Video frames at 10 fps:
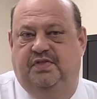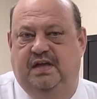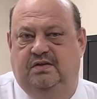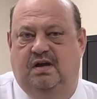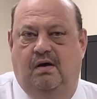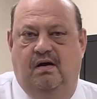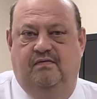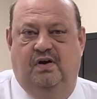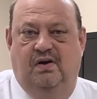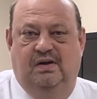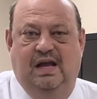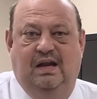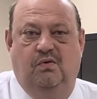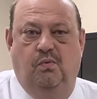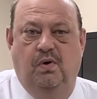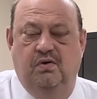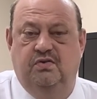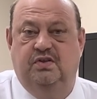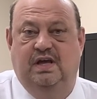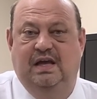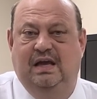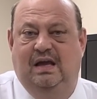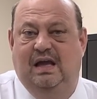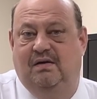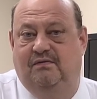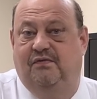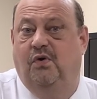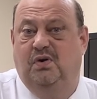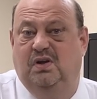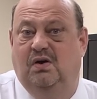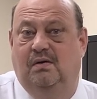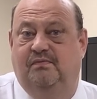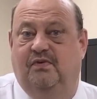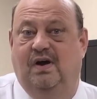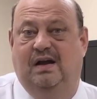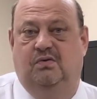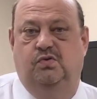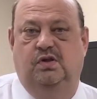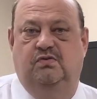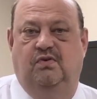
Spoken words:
Things, however, are getting worse for Europe for energy.